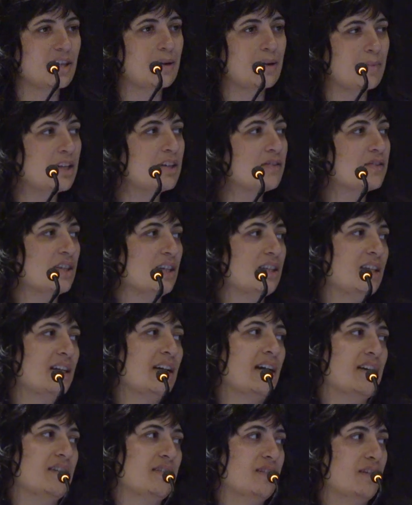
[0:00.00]
I might have said
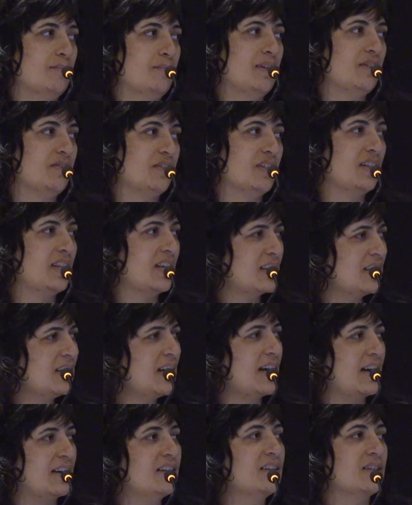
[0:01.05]
yes. I might have said
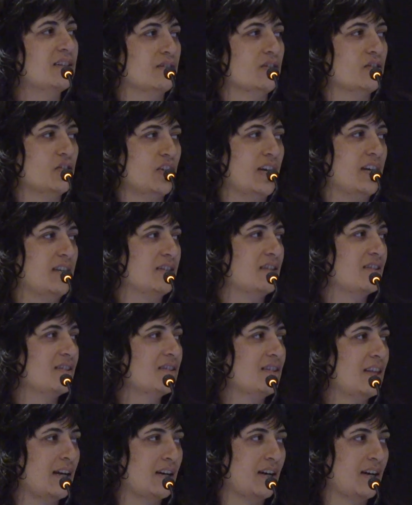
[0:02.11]
yeah, I think there's a chance
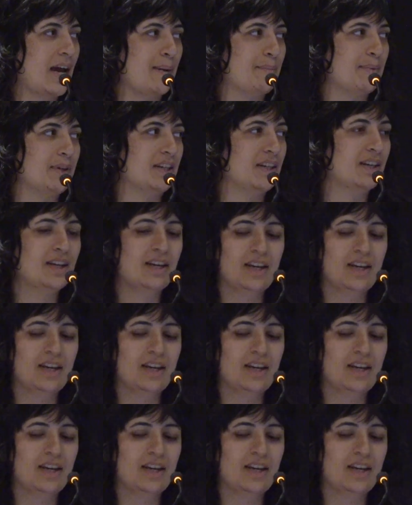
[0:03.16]
that could happen.